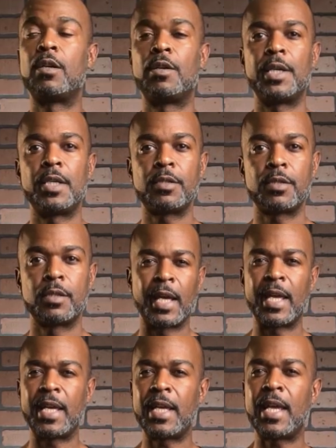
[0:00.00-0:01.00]
noise, can
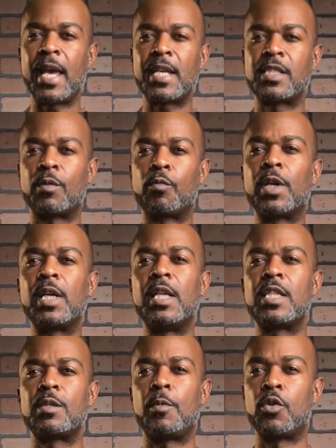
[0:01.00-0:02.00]
enhance the
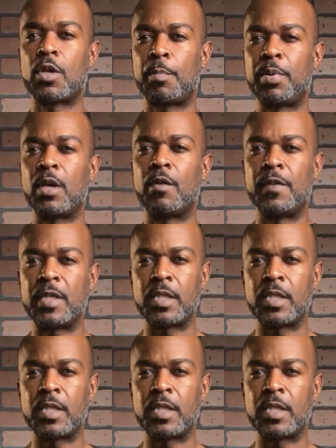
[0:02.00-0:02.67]
realism on your P O V